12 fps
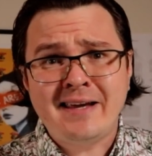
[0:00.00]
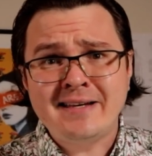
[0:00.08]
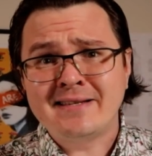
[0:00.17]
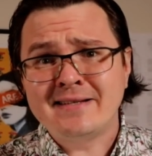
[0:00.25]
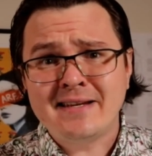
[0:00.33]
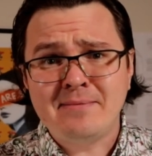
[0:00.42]

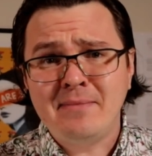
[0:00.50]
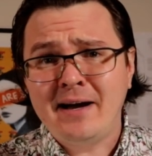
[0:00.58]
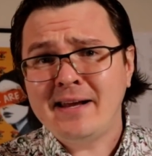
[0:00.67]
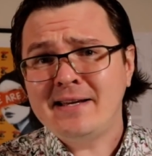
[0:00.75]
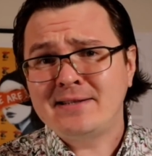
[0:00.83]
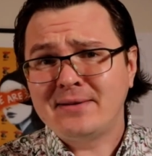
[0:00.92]
is indeed
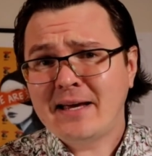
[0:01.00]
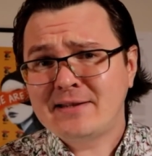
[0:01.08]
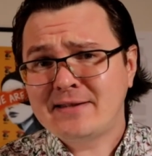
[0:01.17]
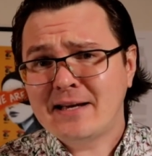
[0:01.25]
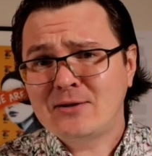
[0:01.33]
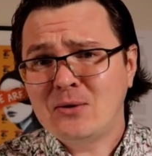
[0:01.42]
money, so that's
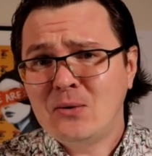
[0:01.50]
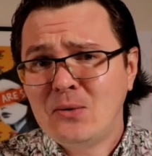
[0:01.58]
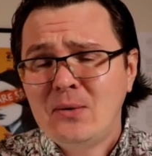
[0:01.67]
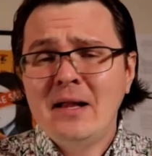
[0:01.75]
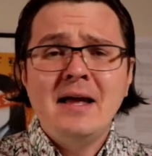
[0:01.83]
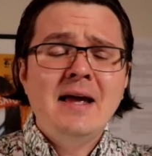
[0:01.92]
that's cool.